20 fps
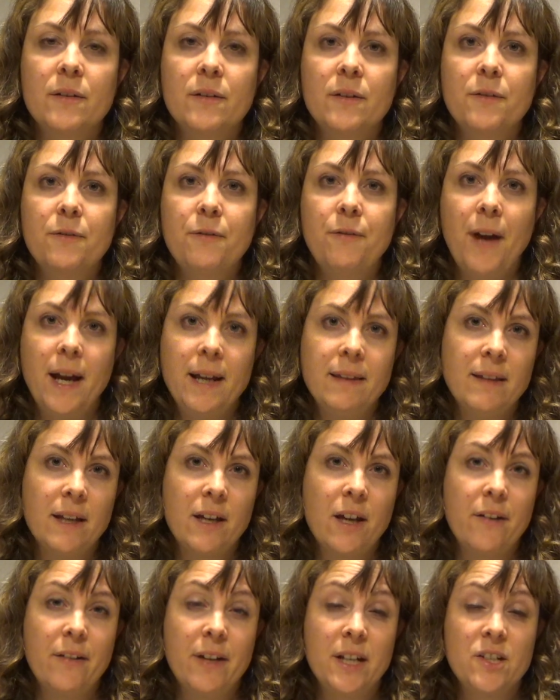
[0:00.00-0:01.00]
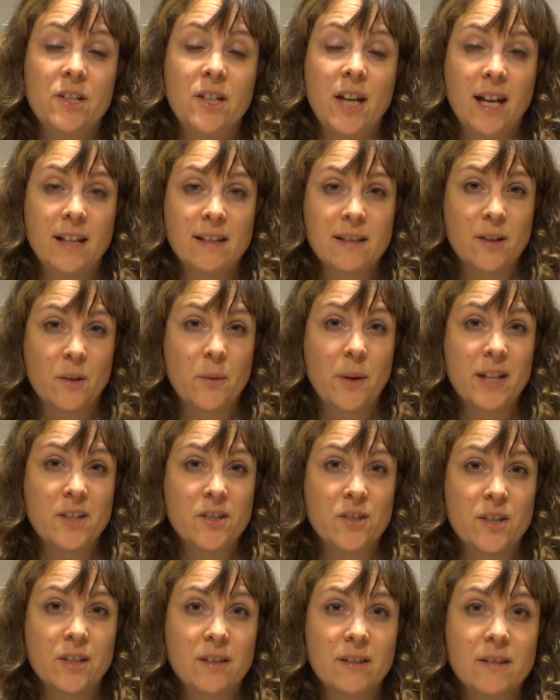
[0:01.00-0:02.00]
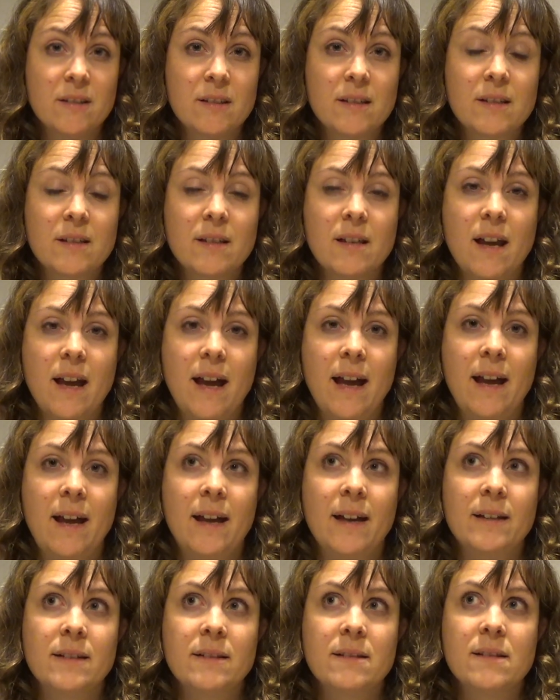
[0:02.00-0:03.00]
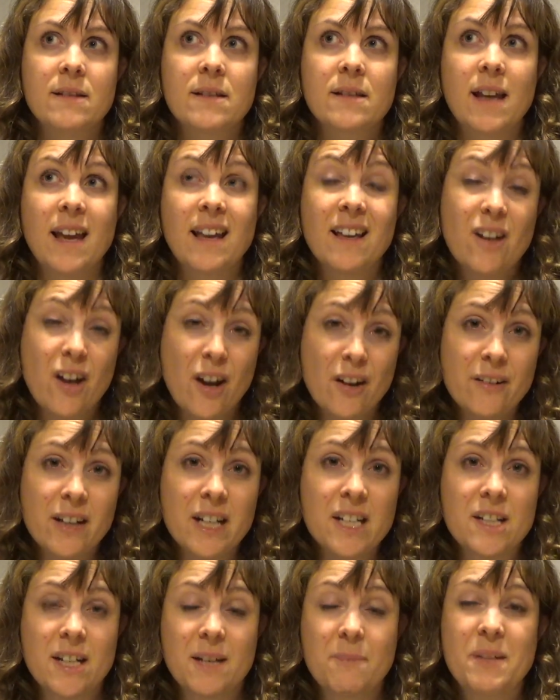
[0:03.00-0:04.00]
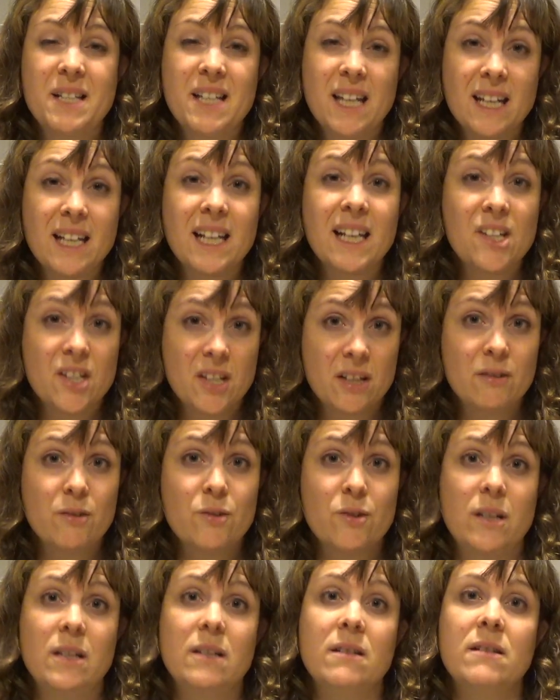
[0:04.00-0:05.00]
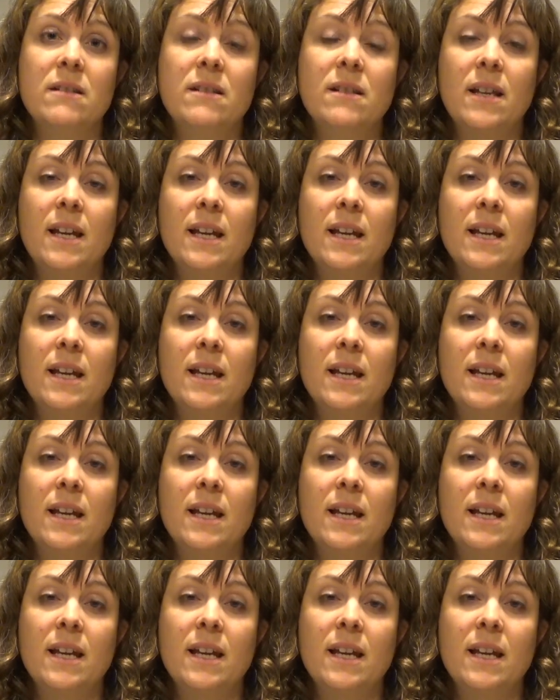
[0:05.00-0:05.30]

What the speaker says: find the courage to answer questions and encourage, particularly children,